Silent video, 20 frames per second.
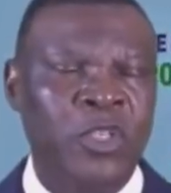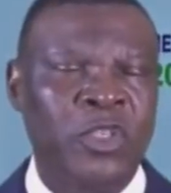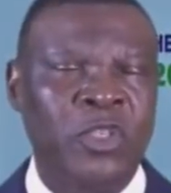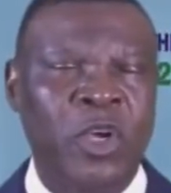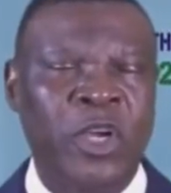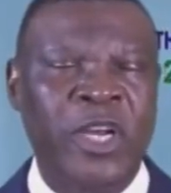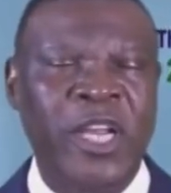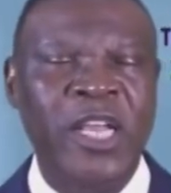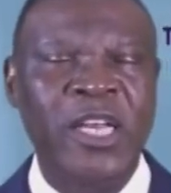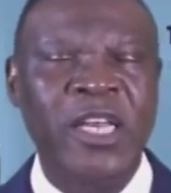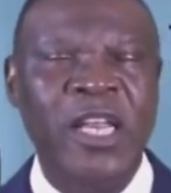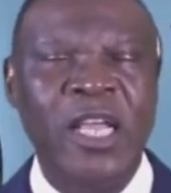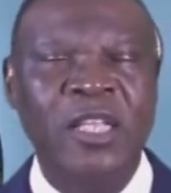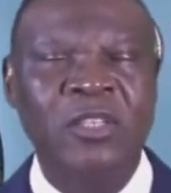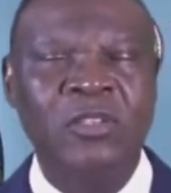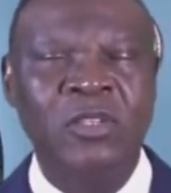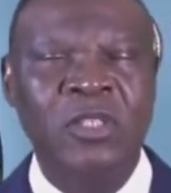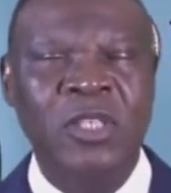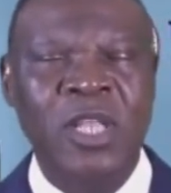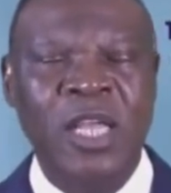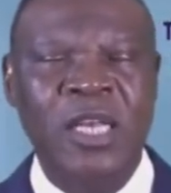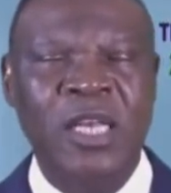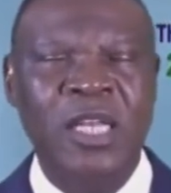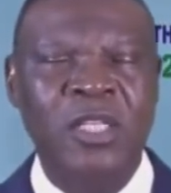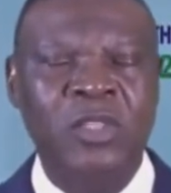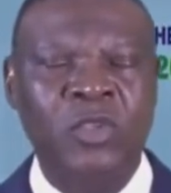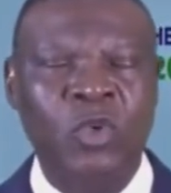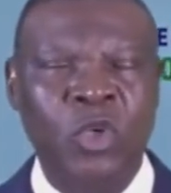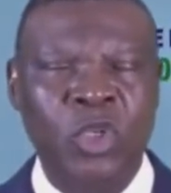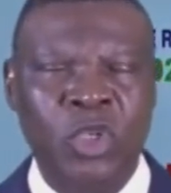We surrender
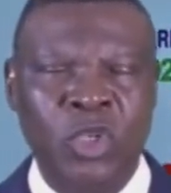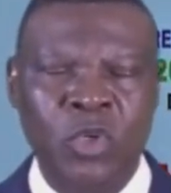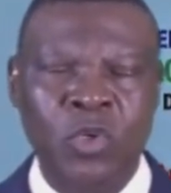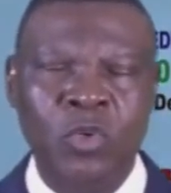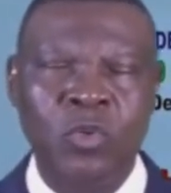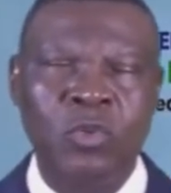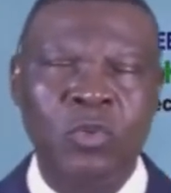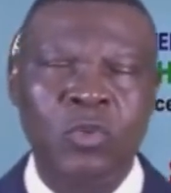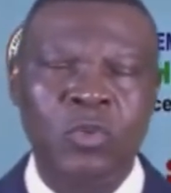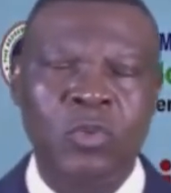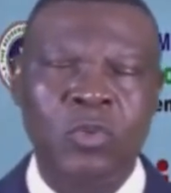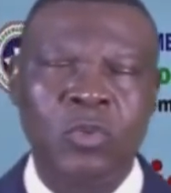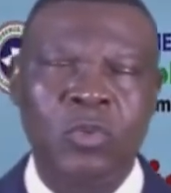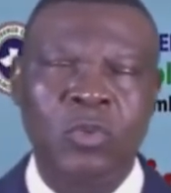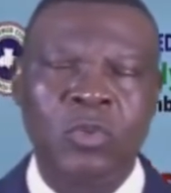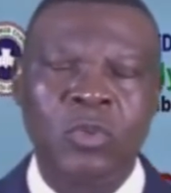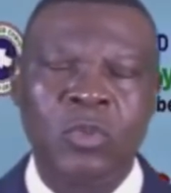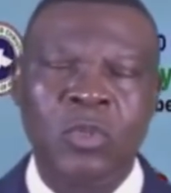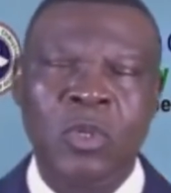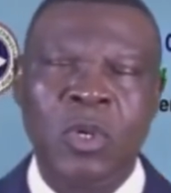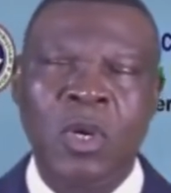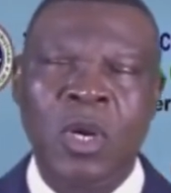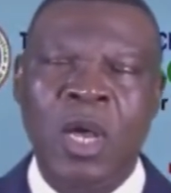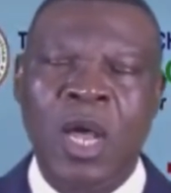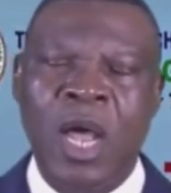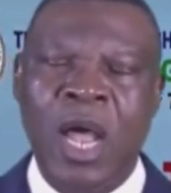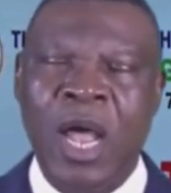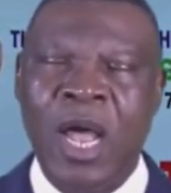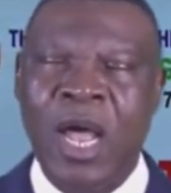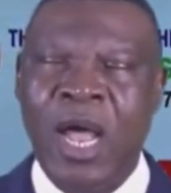totally to you
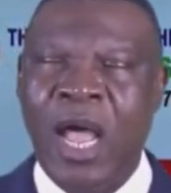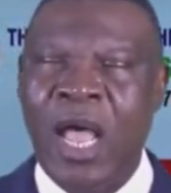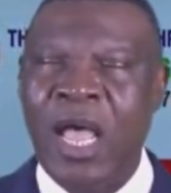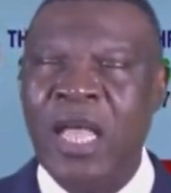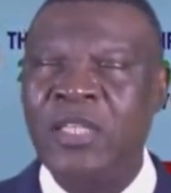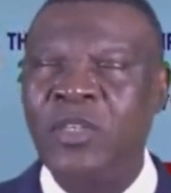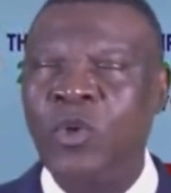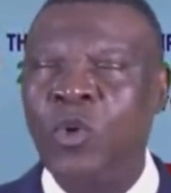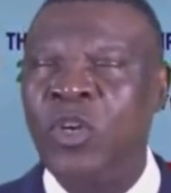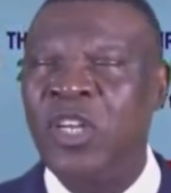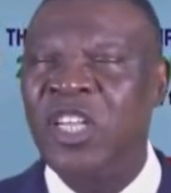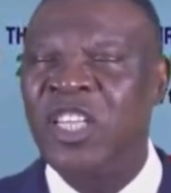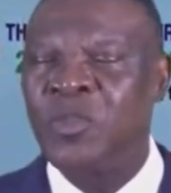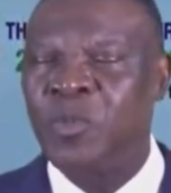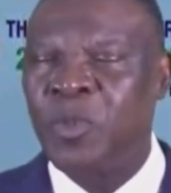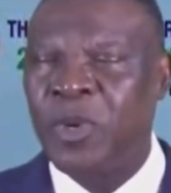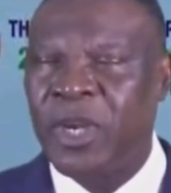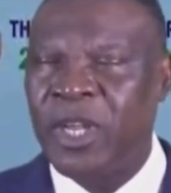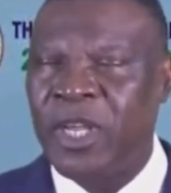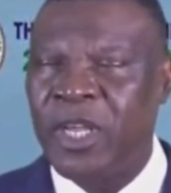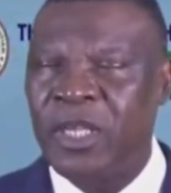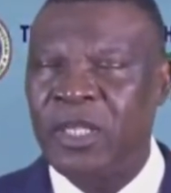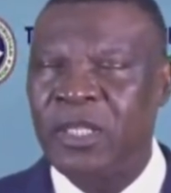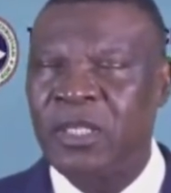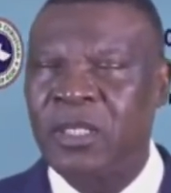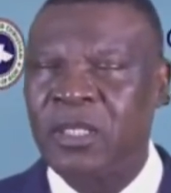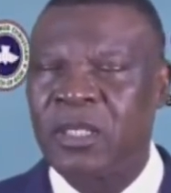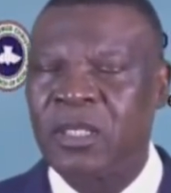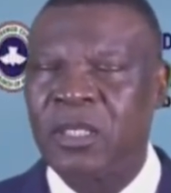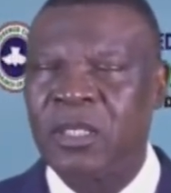and ask Holy
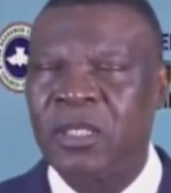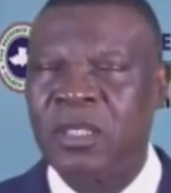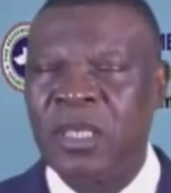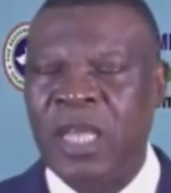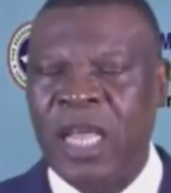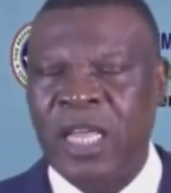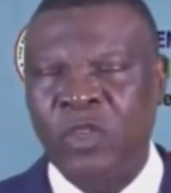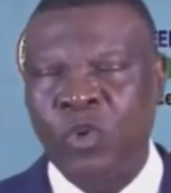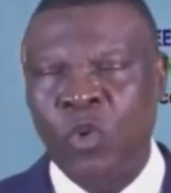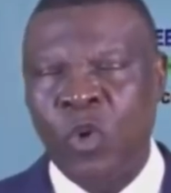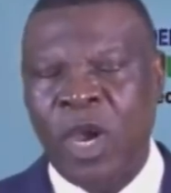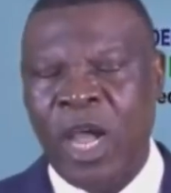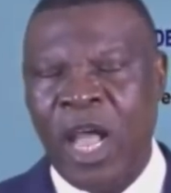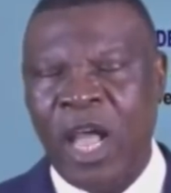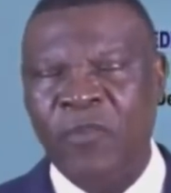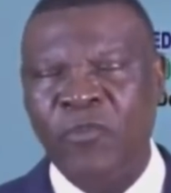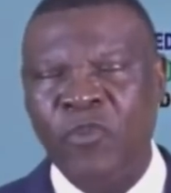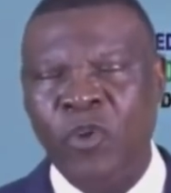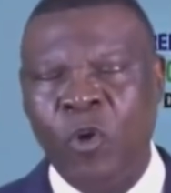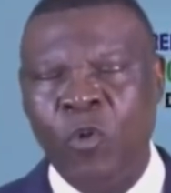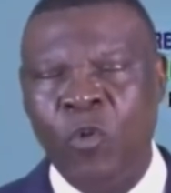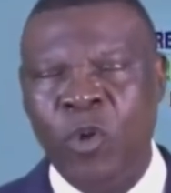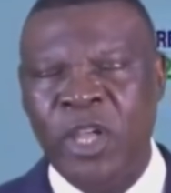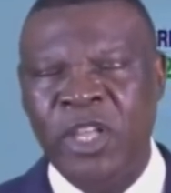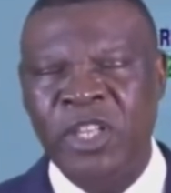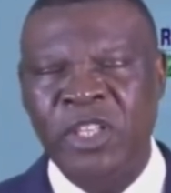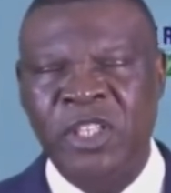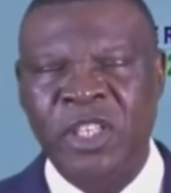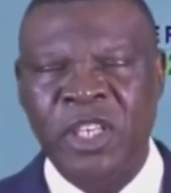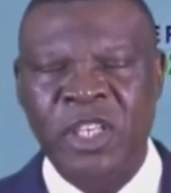Spirit that you have your
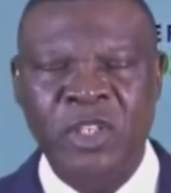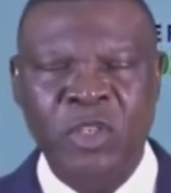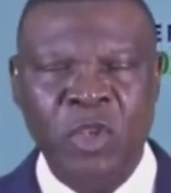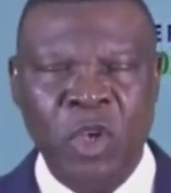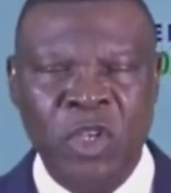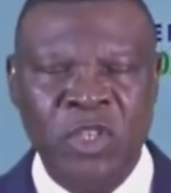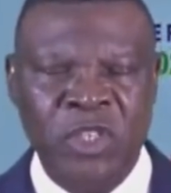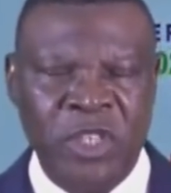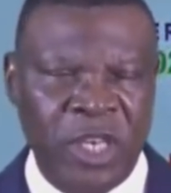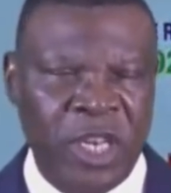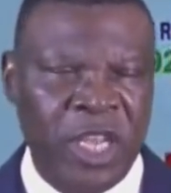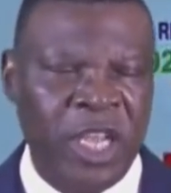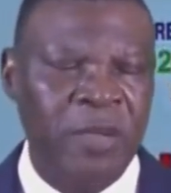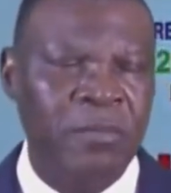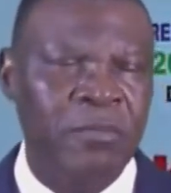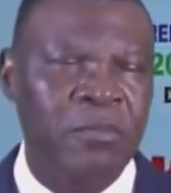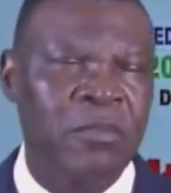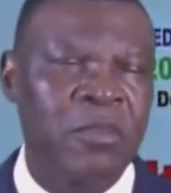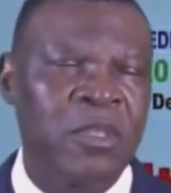way in Jesus' name.